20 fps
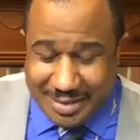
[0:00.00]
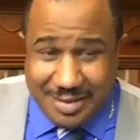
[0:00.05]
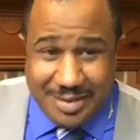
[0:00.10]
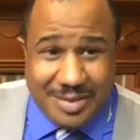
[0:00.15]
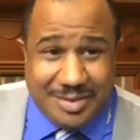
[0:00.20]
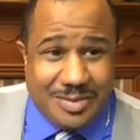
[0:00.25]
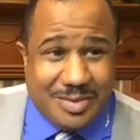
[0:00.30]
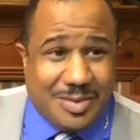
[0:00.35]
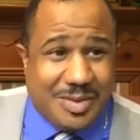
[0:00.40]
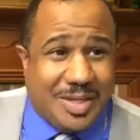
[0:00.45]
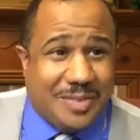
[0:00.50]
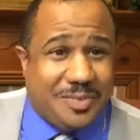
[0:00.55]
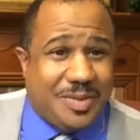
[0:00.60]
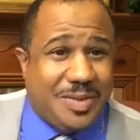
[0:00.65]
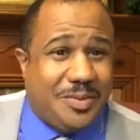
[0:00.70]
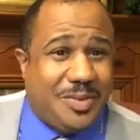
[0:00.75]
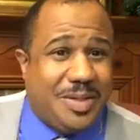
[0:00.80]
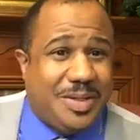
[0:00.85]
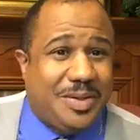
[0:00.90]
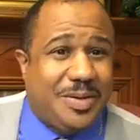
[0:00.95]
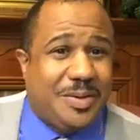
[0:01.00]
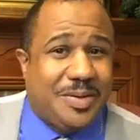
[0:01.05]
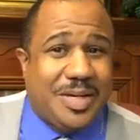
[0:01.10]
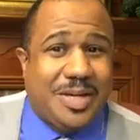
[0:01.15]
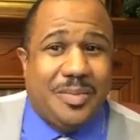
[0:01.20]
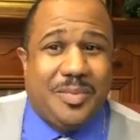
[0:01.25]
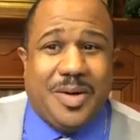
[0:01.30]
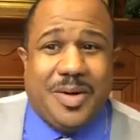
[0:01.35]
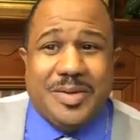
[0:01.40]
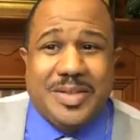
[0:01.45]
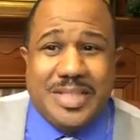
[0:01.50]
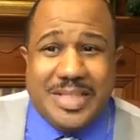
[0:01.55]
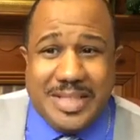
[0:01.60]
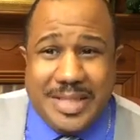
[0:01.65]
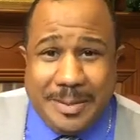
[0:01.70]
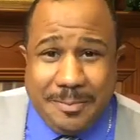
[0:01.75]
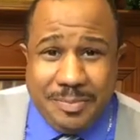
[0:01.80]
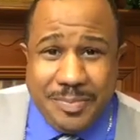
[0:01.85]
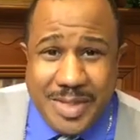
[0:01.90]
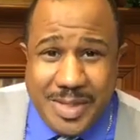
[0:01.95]
and it's definitely when you know that I'm on the
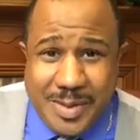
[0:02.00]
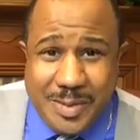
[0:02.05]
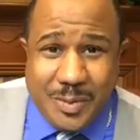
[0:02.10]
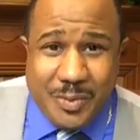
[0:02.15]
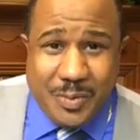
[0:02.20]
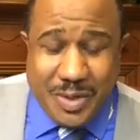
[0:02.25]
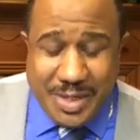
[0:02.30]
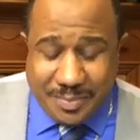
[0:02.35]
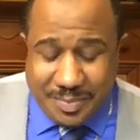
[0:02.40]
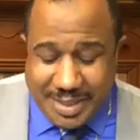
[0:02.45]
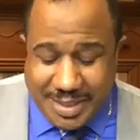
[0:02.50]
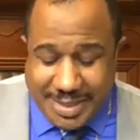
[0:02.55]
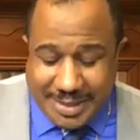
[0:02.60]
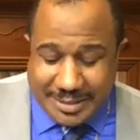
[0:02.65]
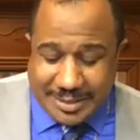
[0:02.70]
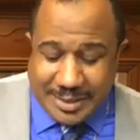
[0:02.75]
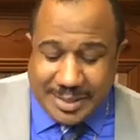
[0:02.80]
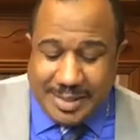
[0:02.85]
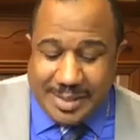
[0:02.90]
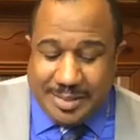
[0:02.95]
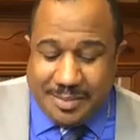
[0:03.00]
um, webcast.